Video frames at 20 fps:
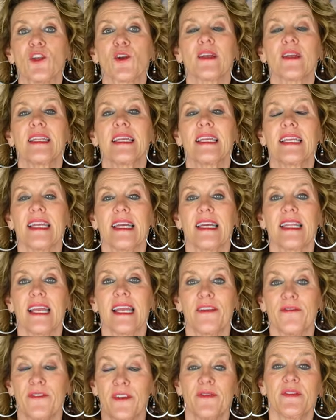you're going to get
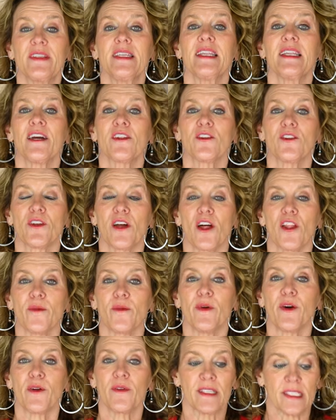a
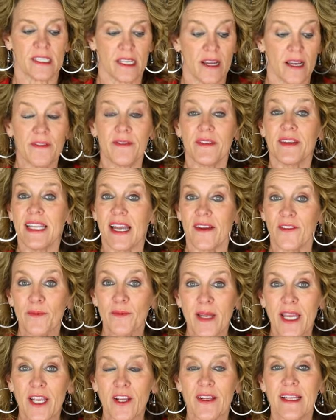$1,500 bonus of never
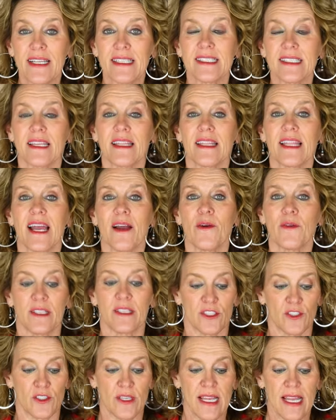pay your kids an
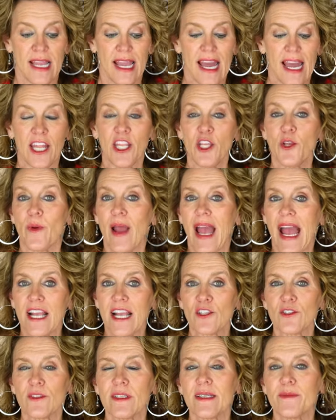allowance. How do you
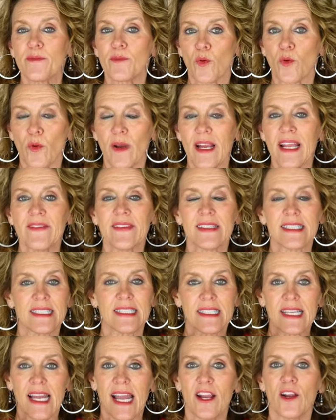actually bring this
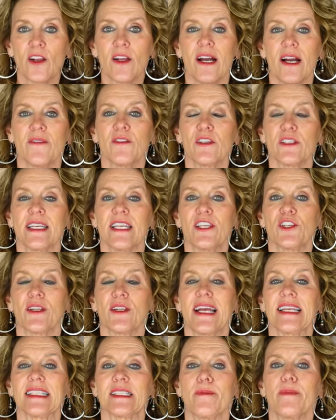entire
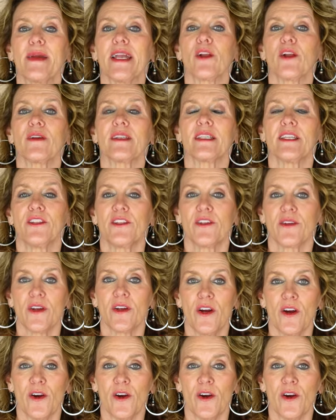conversation as a parent into your